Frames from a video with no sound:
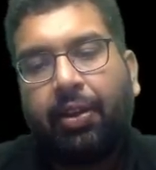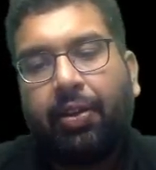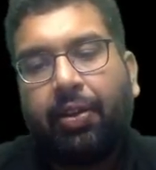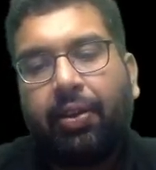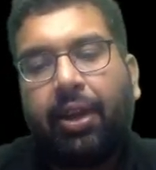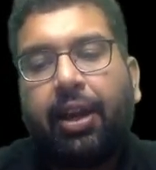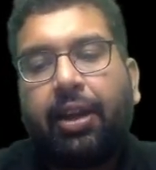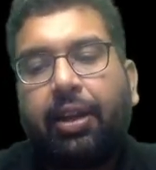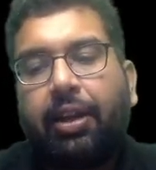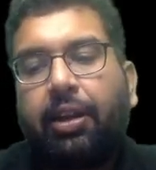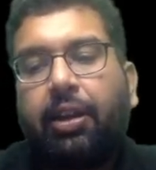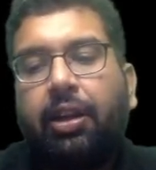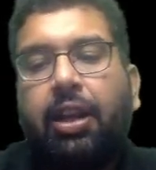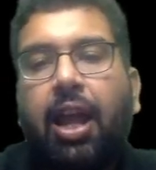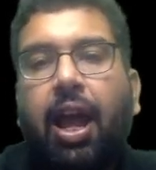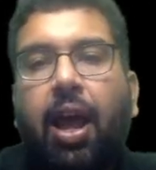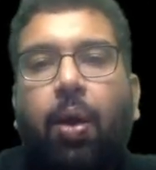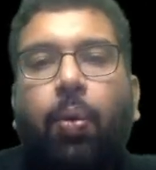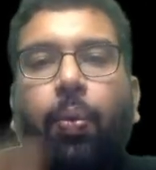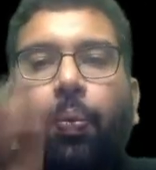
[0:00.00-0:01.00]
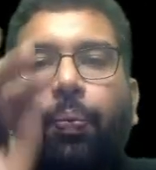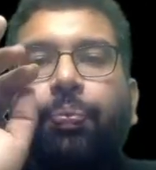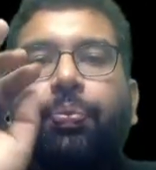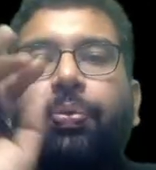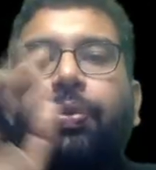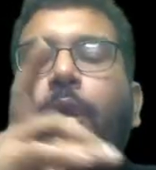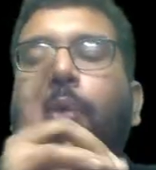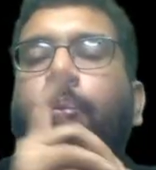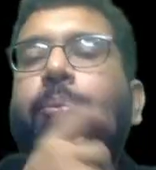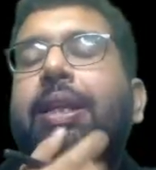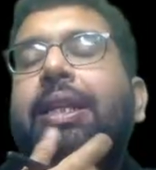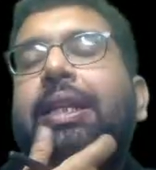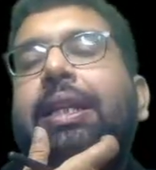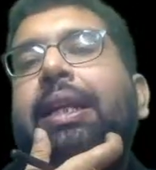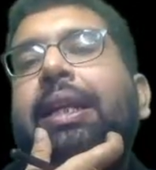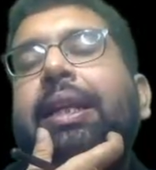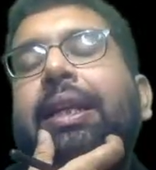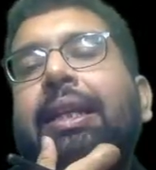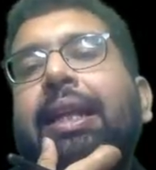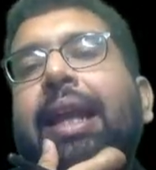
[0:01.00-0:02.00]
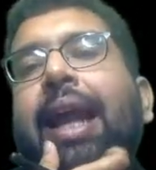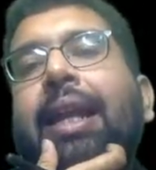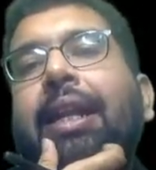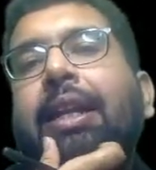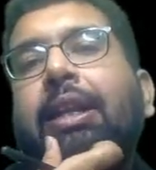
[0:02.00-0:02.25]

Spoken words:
Right. Now please understand